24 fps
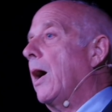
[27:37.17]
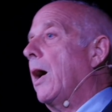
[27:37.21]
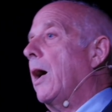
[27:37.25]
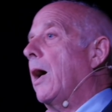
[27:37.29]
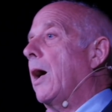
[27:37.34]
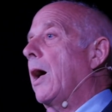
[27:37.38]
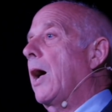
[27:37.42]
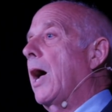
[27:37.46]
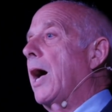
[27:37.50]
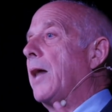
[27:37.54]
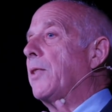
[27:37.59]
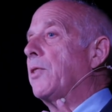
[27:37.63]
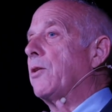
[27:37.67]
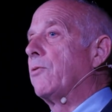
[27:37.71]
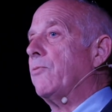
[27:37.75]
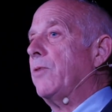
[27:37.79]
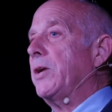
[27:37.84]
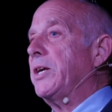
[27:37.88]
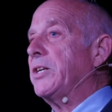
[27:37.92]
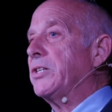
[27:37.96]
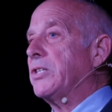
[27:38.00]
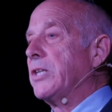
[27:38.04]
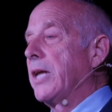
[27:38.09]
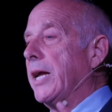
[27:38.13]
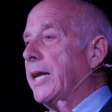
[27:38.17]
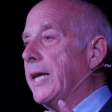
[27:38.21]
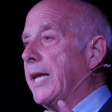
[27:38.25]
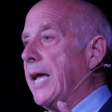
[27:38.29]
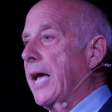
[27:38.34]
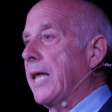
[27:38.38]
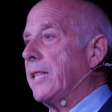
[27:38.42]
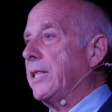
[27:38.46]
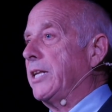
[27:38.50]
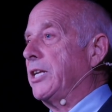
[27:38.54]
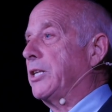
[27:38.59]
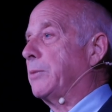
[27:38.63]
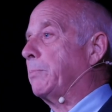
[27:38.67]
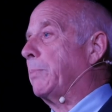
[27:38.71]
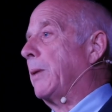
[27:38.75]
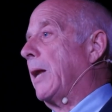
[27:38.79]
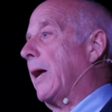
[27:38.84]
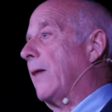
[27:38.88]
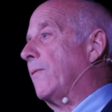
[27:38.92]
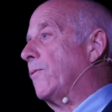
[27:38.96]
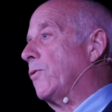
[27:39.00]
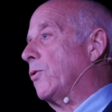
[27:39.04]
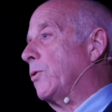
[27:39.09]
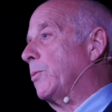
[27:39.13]
And the reason I get these
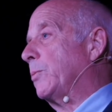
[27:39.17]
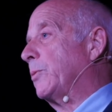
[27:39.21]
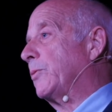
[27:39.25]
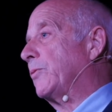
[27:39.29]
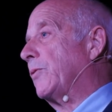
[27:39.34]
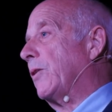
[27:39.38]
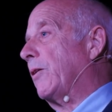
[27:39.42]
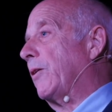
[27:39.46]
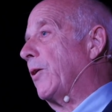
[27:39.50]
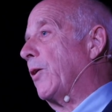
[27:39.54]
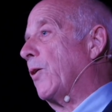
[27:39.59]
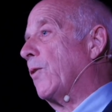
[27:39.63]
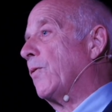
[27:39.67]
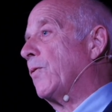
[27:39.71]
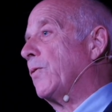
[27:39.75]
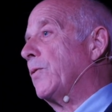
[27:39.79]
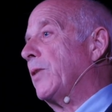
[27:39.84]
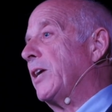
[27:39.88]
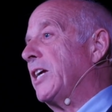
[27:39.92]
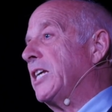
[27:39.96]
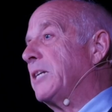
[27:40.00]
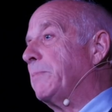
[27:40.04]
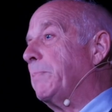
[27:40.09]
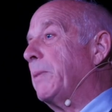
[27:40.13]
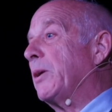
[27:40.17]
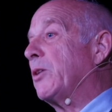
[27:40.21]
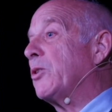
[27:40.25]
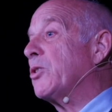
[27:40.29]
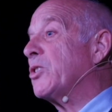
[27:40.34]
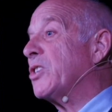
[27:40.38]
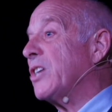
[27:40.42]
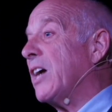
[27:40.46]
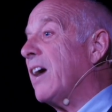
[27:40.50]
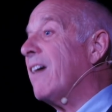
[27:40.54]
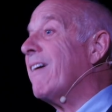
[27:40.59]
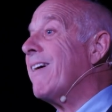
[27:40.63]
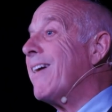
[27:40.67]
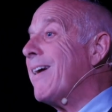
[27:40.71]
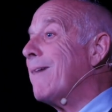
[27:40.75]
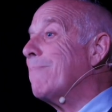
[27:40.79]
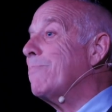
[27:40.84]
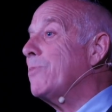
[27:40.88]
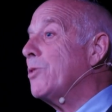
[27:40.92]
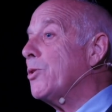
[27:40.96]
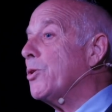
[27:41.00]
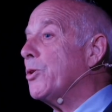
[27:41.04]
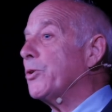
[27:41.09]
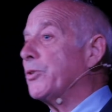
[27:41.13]
platforms very often is because I
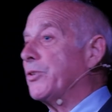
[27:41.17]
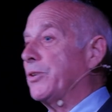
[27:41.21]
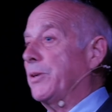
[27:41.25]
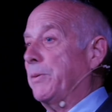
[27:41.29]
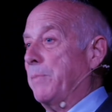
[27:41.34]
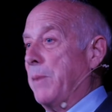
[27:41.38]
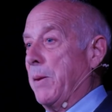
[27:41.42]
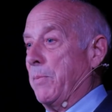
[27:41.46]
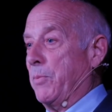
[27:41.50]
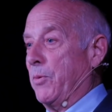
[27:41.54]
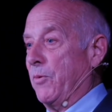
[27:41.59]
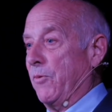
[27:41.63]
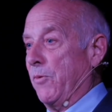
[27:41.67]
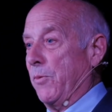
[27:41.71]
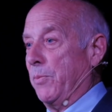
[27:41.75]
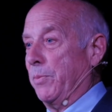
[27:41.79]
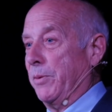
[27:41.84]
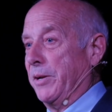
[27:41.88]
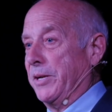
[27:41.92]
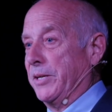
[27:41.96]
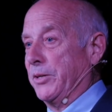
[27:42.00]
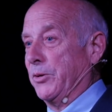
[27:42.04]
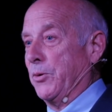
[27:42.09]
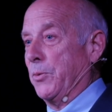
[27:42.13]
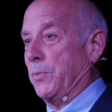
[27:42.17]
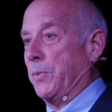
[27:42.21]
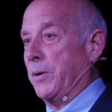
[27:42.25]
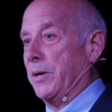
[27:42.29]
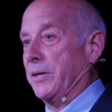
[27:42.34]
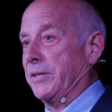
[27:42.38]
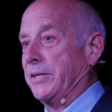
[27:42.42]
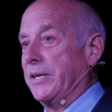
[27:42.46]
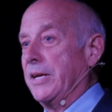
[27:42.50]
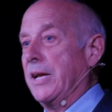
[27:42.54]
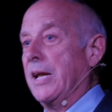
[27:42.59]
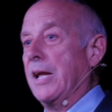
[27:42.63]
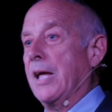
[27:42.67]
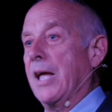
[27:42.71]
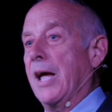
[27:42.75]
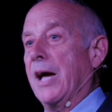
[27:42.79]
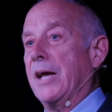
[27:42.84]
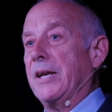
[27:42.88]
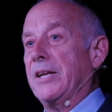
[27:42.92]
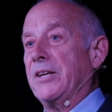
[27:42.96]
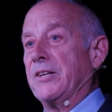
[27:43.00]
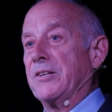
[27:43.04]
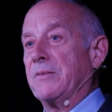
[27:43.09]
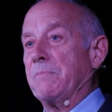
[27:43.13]
am not a member of a political party,
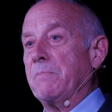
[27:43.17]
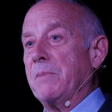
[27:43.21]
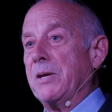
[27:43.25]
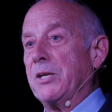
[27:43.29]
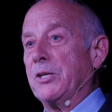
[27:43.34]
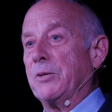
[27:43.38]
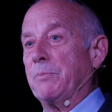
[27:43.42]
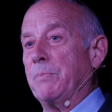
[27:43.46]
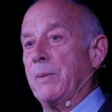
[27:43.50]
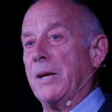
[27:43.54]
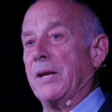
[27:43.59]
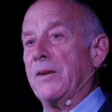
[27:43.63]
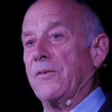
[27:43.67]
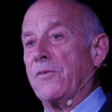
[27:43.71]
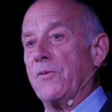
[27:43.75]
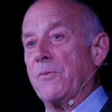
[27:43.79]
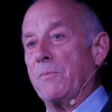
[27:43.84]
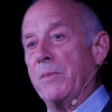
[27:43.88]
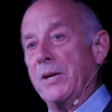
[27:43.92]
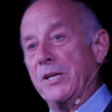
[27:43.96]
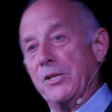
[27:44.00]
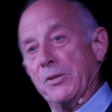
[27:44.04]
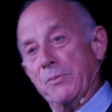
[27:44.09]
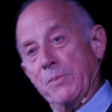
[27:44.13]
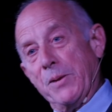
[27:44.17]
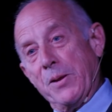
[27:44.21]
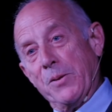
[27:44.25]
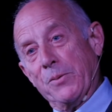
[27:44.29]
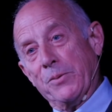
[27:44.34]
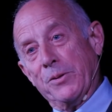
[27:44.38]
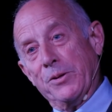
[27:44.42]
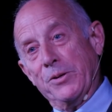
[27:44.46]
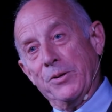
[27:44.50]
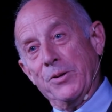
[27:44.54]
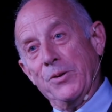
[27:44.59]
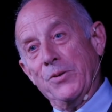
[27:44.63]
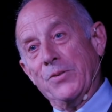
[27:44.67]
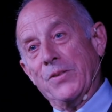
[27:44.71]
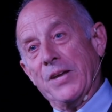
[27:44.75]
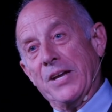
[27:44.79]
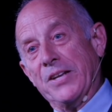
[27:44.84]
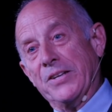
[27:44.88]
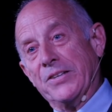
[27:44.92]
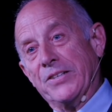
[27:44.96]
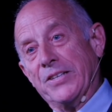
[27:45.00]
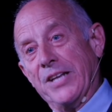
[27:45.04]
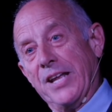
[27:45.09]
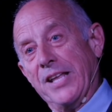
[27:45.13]
and it's much better for me to be able to do
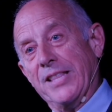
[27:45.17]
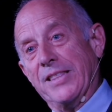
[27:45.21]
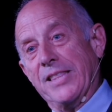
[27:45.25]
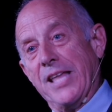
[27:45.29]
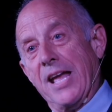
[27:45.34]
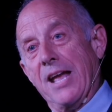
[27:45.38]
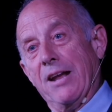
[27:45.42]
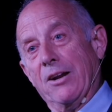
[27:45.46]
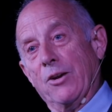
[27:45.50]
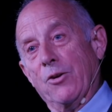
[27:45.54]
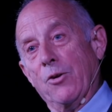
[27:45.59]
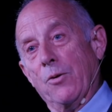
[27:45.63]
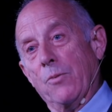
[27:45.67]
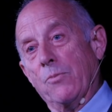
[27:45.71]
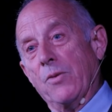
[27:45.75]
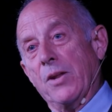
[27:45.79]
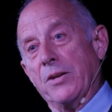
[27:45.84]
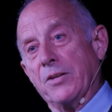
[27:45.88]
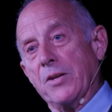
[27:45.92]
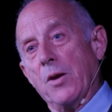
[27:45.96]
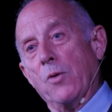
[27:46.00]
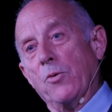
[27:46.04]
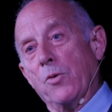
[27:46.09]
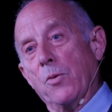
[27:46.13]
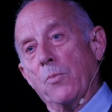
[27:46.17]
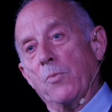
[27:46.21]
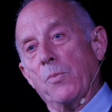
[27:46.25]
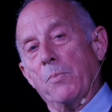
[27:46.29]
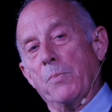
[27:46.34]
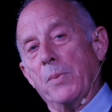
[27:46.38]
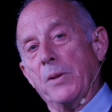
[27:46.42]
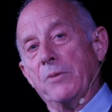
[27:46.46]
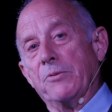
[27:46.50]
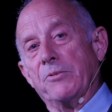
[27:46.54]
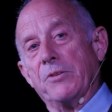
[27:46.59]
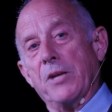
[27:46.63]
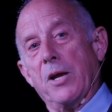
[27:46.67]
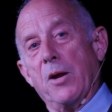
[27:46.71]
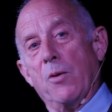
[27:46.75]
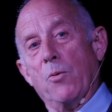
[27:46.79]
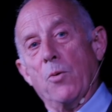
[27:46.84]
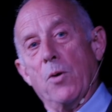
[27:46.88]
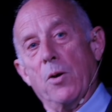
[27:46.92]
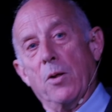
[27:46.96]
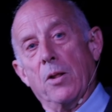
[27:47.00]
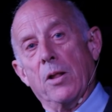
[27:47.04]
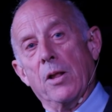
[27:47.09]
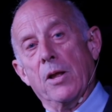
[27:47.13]
that and say they're good. So people say, oh,
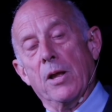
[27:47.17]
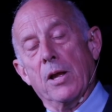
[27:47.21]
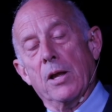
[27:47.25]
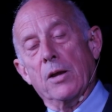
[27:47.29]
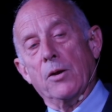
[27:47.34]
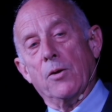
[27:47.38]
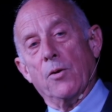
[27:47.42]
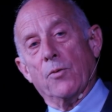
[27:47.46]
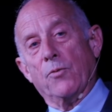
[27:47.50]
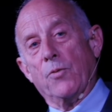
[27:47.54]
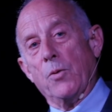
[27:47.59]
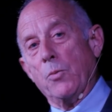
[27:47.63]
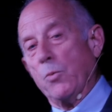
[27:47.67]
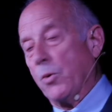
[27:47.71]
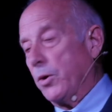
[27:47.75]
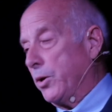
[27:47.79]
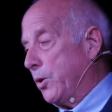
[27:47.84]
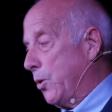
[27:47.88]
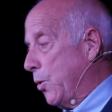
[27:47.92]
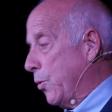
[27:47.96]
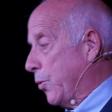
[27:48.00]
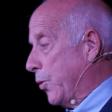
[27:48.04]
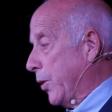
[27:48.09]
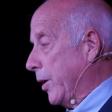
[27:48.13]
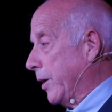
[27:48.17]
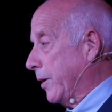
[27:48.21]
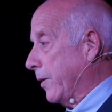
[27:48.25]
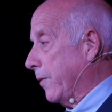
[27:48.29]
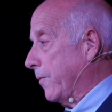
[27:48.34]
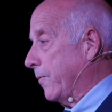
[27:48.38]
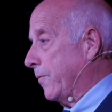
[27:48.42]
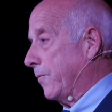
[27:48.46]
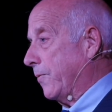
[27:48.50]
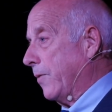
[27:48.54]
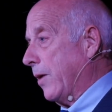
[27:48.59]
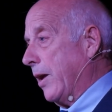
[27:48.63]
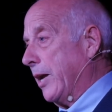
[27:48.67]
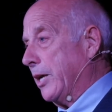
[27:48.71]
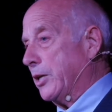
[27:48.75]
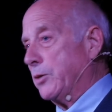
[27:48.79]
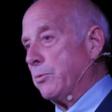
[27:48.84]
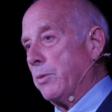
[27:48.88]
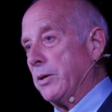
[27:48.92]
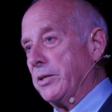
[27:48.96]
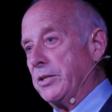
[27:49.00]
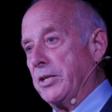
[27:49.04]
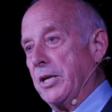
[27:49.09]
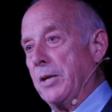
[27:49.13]
well, Godfrey, what do you think of
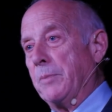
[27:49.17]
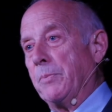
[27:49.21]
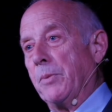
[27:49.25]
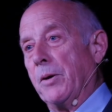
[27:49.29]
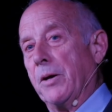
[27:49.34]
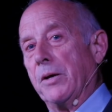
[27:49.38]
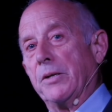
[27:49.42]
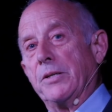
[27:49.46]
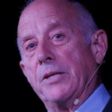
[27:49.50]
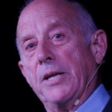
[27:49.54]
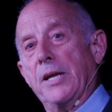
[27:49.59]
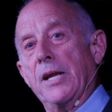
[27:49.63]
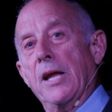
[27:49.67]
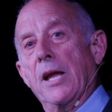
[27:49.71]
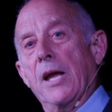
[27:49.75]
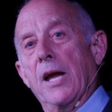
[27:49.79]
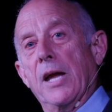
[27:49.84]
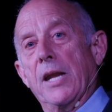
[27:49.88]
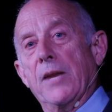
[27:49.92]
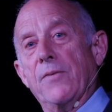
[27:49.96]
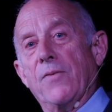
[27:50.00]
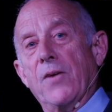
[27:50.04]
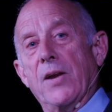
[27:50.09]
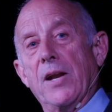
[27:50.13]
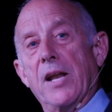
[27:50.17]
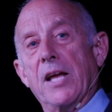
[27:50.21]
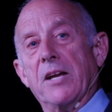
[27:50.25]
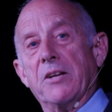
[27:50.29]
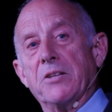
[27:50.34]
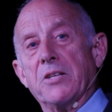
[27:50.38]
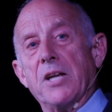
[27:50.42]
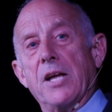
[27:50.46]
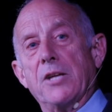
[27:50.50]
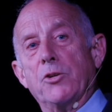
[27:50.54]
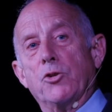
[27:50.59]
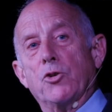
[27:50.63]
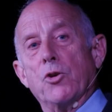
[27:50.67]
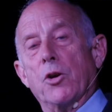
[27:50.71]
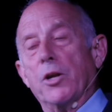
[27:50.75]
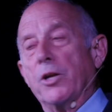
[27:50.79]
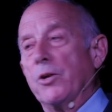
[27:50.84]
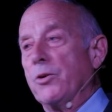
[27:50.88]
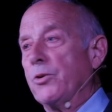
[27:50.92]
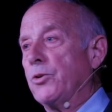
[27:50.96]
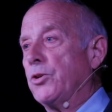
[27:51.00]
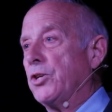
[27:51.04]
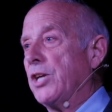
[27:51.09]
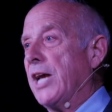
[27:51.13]
XYZ party? And if I like it, I say, jolly
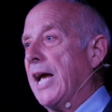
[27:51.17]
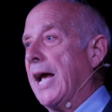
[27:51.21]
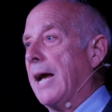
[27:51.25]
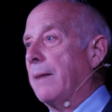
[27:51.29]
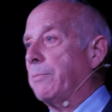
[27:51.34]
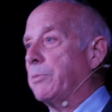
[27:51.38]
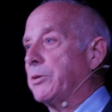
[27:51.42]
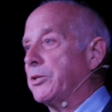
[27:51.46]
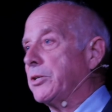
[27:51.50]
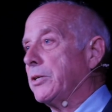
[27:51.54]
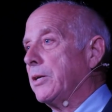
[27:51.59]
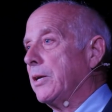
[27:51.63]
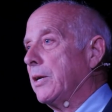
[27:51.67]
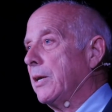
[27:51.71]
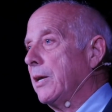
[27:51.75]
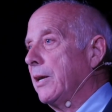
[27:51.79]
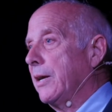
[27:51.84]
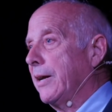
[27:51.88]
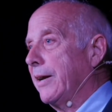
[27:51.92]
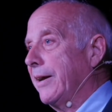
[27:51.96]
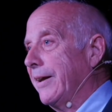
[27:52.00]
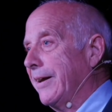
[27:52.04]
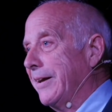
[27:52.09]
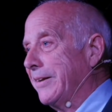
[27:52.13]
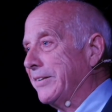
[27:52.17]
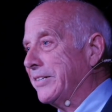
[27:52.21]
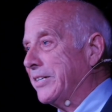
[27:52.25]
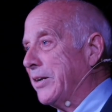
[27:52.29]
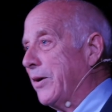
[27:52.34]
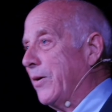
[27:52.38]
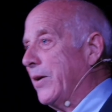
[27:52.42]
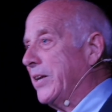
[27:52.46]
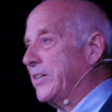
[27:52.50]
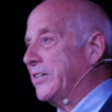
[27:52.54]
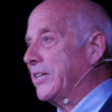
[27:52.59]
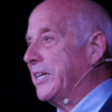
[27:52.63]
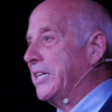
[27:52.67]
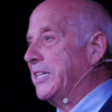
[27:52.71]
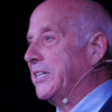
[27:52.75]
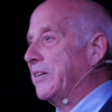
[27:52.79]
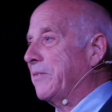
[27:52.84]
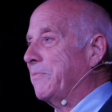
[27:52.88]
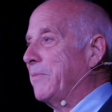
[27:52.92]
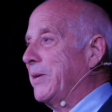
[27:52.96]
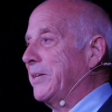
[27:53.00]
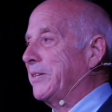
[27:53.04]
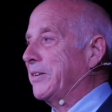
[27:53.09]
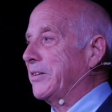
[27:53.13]
good chaps. So it's
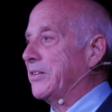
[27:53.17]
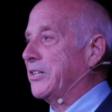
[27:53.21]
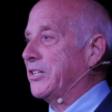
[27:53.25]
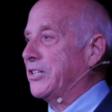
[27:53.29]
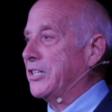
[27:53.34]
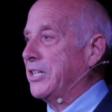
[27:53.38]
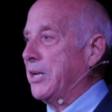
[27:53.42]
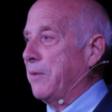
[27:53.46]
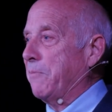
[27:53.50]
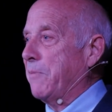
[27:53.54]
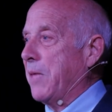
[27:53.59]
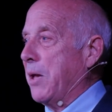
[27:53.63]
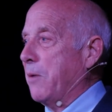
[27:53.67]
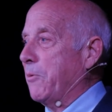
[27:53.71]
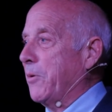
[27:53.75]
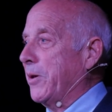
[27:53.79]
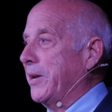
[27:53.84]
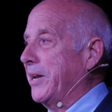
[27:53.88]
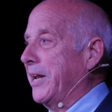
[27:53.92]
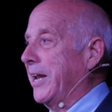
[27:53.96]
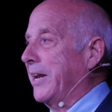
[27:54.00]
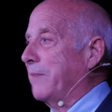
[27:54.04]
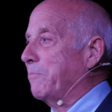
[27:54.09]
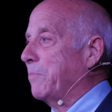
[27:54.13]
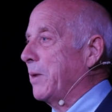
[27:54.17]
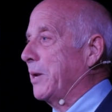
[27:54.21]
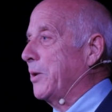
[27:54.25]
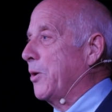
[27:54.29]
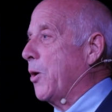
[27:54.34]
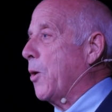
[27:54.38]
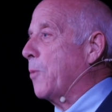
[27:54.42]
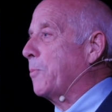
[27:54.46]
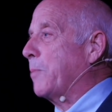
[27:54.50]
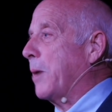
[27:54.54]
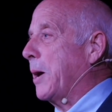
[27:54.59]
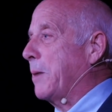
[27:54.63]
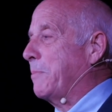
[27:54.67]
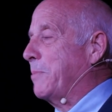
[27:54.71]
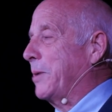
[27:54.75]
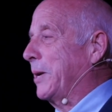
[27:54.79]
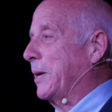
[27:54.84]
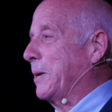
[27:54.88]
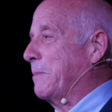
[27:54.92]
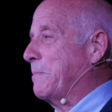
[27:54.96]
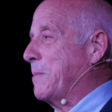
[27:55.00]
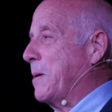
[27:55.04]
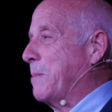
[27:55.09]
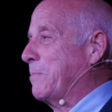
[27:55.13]
easier for me to slip that one in, but not by
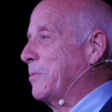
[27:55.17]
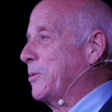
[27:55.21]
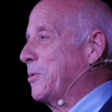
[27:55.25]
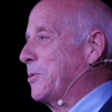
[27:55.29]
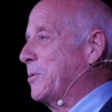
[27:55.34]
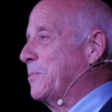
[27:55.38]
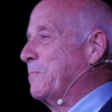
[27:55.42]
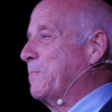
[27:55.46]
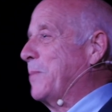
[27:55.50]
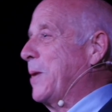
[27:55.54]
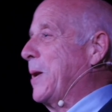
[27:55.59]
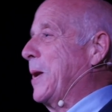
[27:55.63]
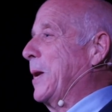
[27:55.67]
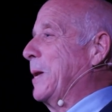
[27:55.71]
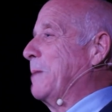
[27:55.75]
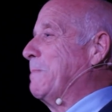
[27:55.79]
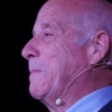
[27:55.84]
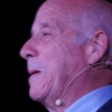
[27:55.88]
being a member than being a